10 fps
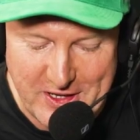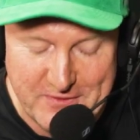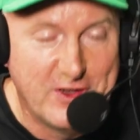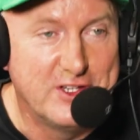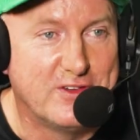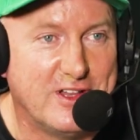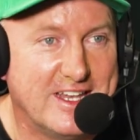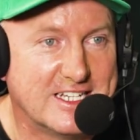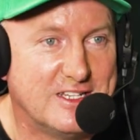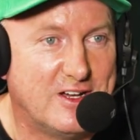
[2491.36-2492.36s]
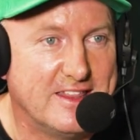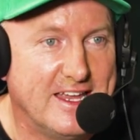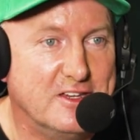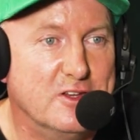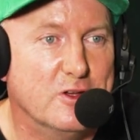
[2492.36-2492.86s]
I, first of all, I'd actually like to
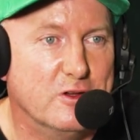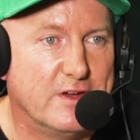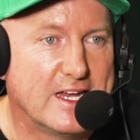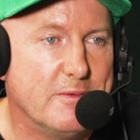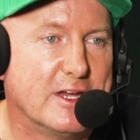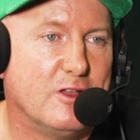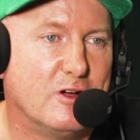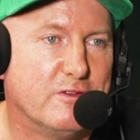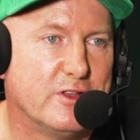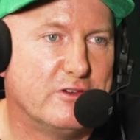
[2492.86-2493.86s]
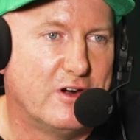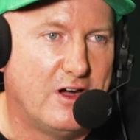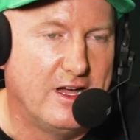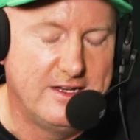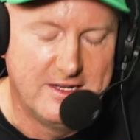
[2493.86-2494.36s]
thank you for coming along for the
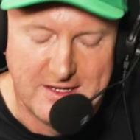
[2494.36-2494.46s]
ride.